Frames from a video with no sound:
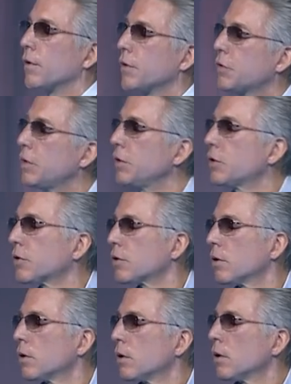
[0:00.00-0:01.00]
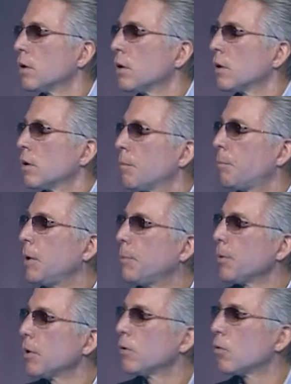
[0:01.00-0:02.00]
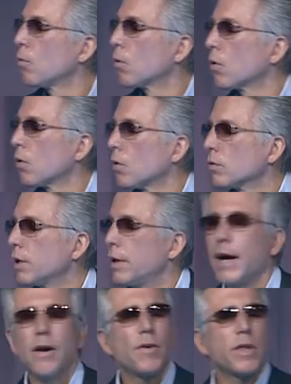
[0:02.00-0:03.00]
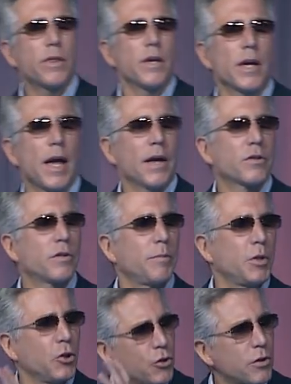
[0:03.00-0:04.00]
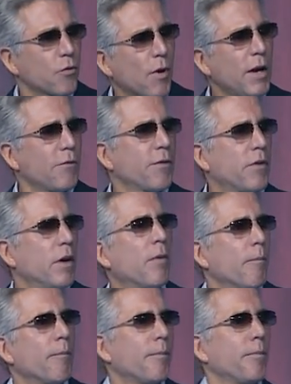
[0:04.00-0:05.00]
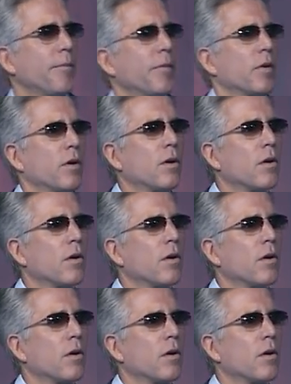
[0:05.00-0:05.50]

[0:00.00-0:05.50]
there's these people in the world that everything has to be just right for them. You